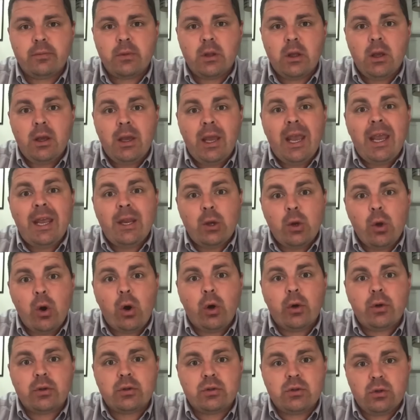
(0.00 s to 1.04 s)
in order
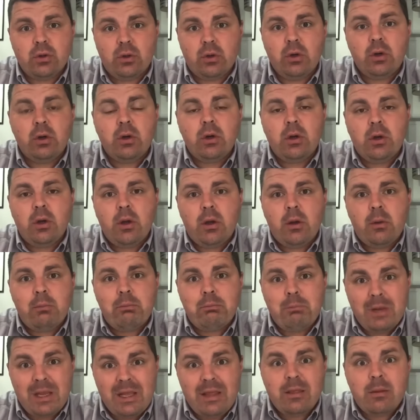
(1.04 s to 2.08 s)
to meet
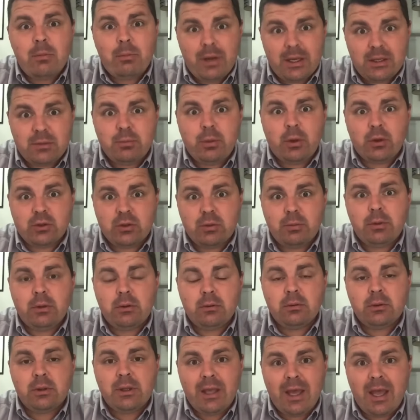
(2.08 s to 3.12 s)
the best possible
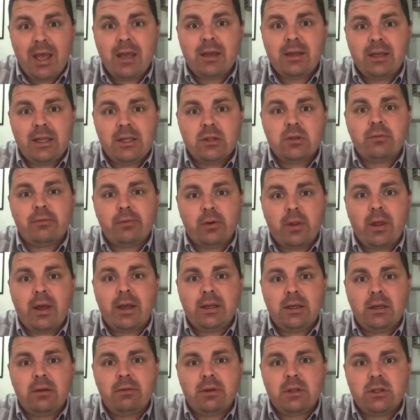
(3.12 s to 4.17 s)
care needs for that
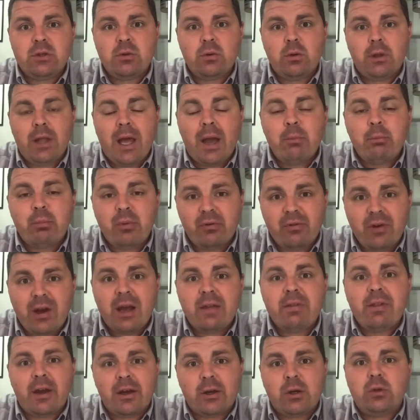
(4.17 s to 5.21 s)
individual and provide that
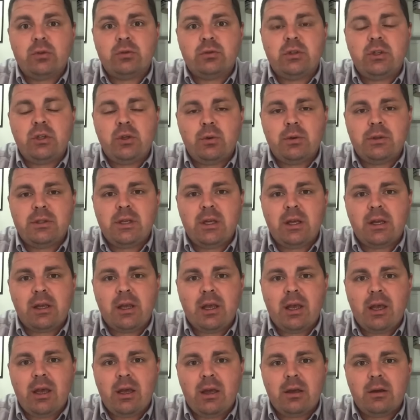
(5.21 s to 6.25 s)
continuity of
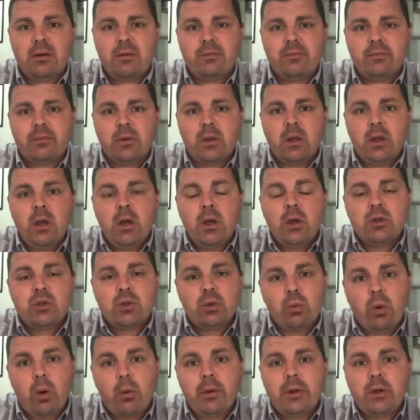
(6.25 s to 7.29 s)
care. So what
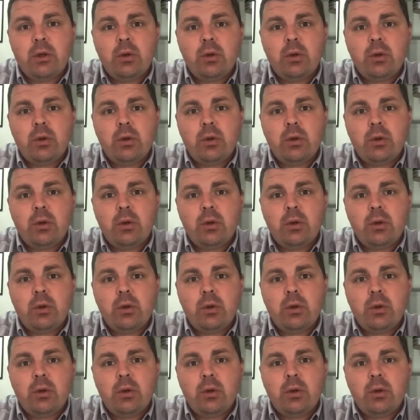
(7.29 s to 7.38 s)
we do is